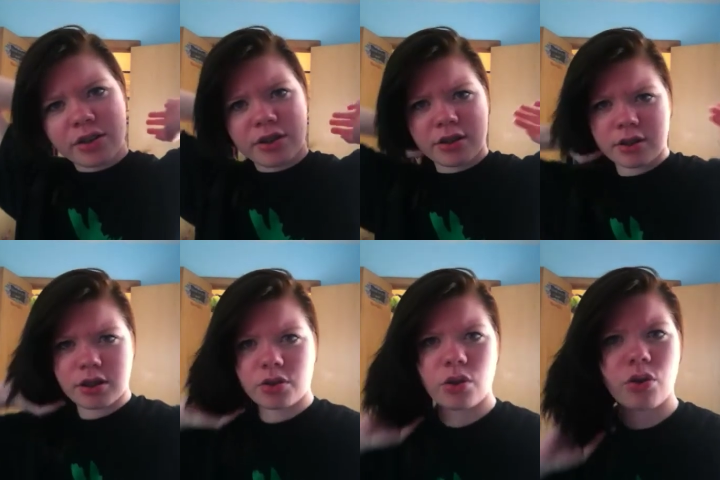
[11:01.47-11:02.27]
you're
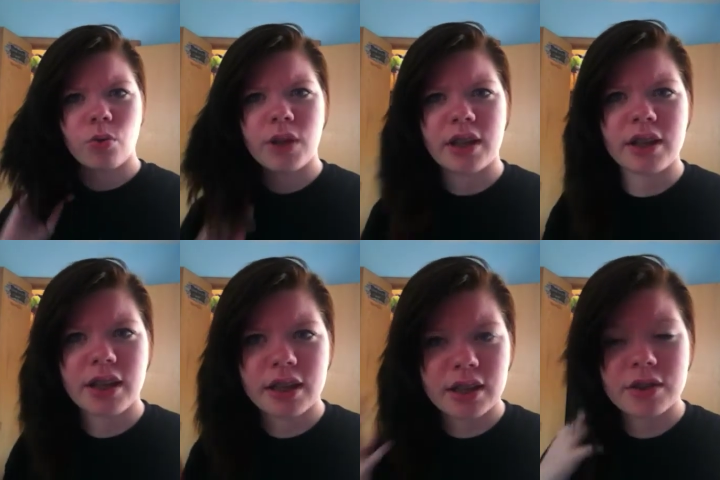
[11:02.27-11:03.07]
a total
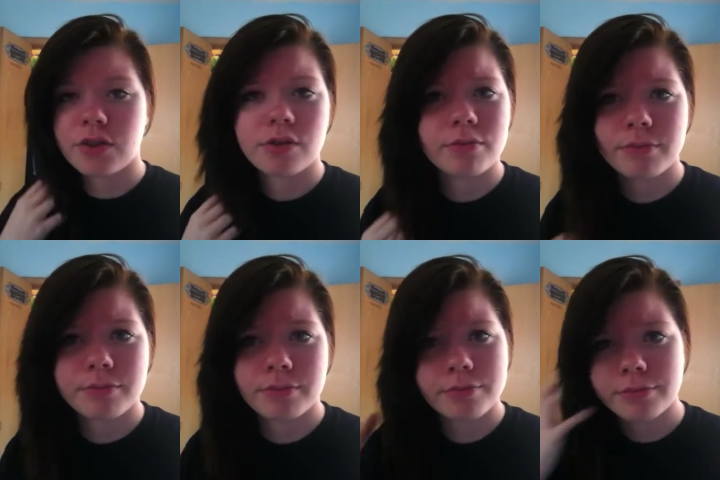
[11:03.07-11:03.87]
weakling. It's
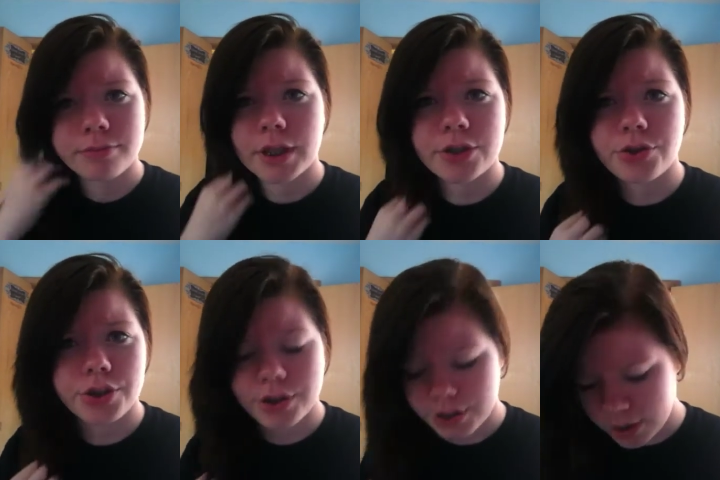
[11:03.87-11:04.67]

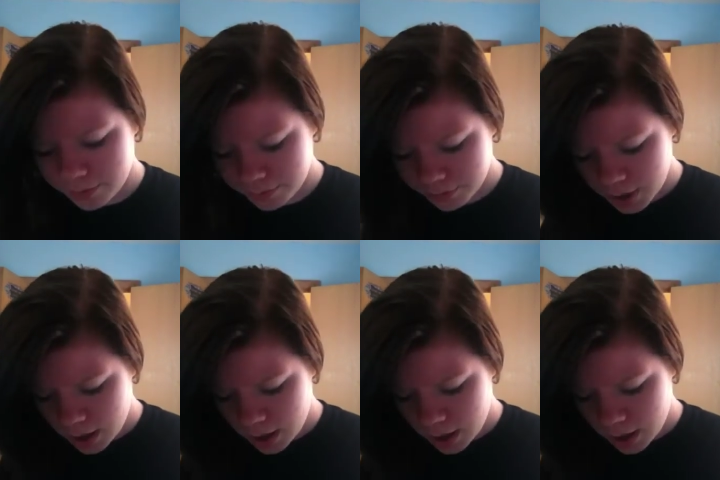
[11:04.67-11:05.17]
just dumb.